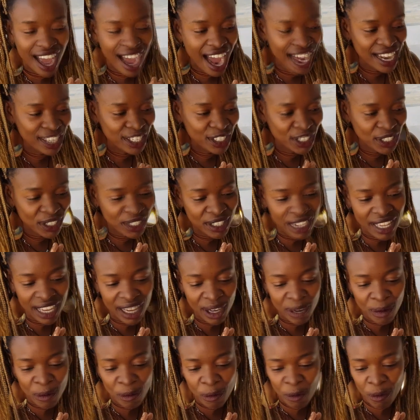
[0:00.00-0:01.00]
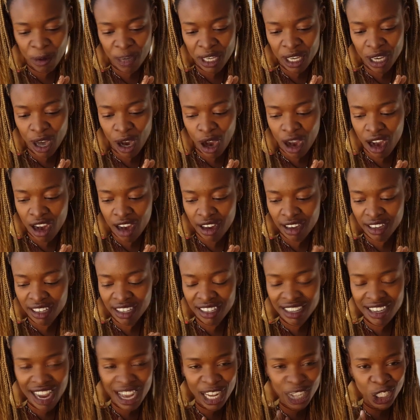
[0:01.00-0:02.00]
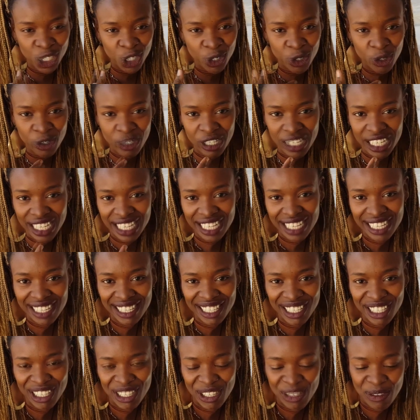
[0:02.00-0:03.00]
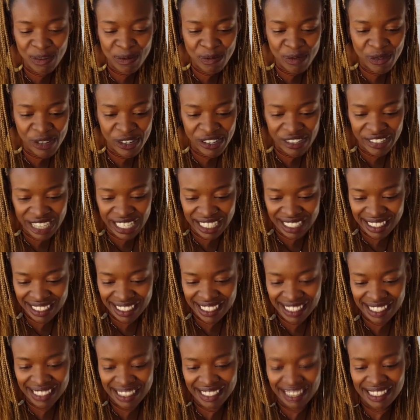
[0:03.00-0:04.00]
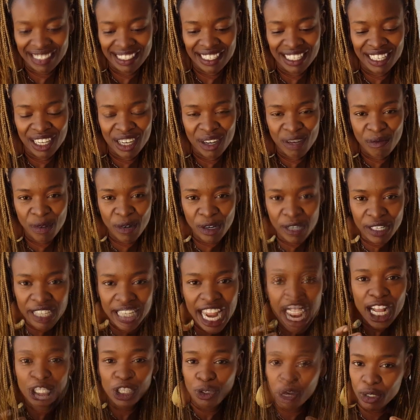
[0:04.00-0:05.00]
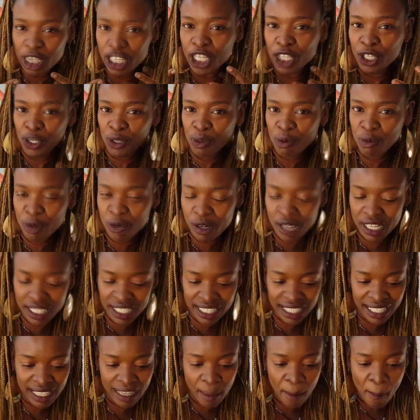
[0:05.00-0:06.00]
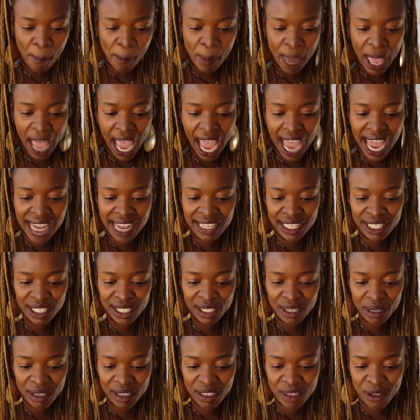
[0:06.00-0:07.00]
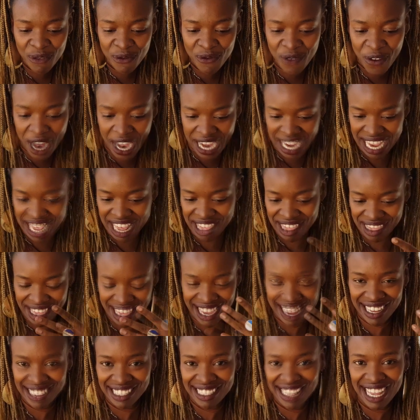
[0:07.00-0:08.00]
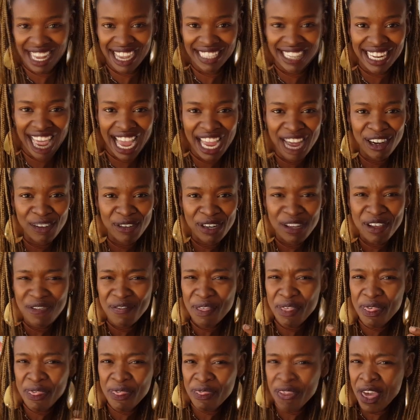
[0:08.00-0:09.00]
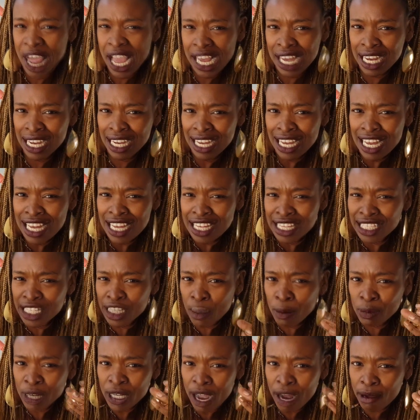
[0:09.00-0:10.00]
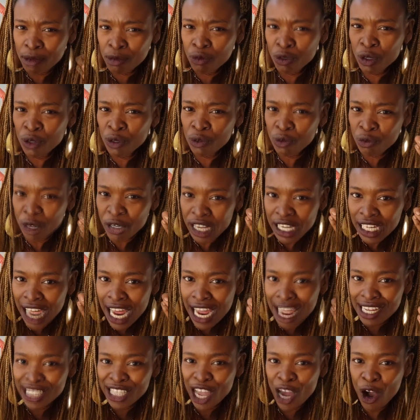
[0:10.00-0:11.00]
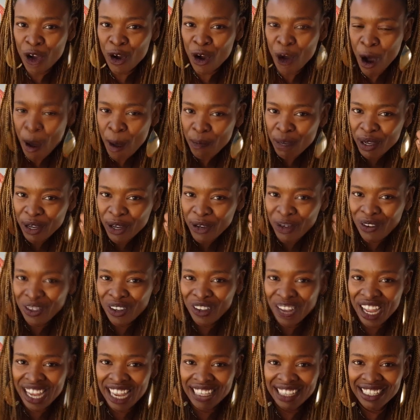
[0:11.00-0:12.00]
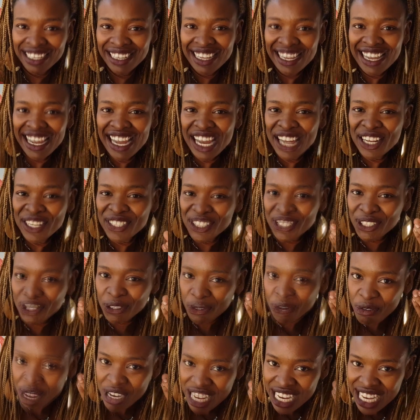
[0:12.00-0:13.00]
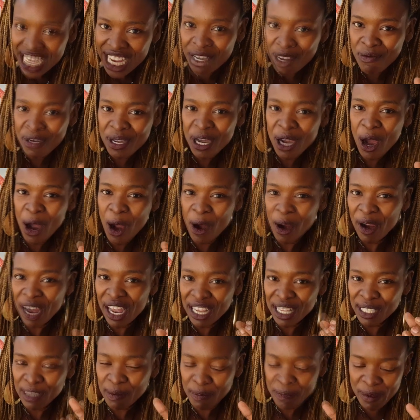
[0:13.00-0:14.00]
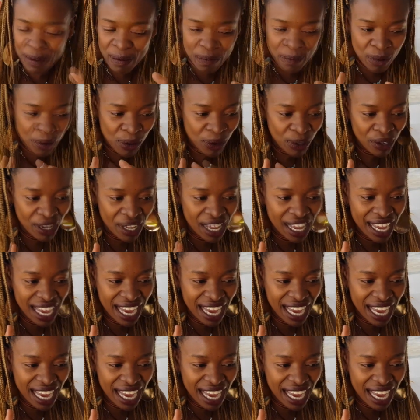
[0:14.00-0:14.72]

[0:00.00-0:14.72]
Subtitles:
I just think we are naturally humorous. We're naturally humorous. And the funny thing is that I don't even think sometimes we realize how comical and intriguing we are as a people.